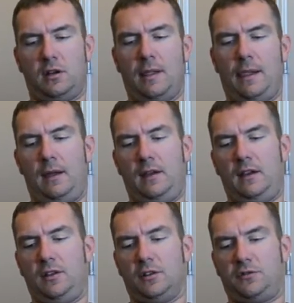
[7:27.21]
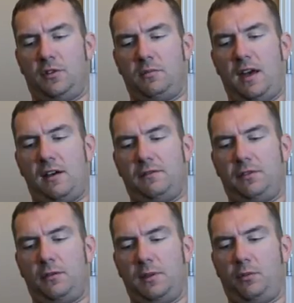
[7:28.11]
It goes from
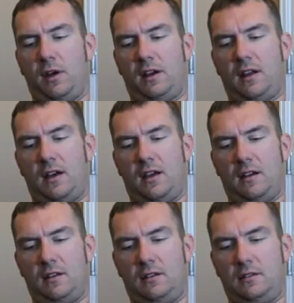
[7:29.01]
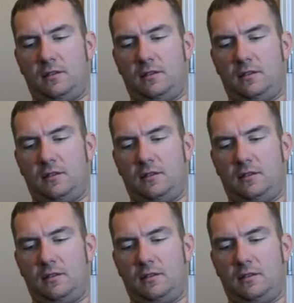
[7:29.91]
f3.9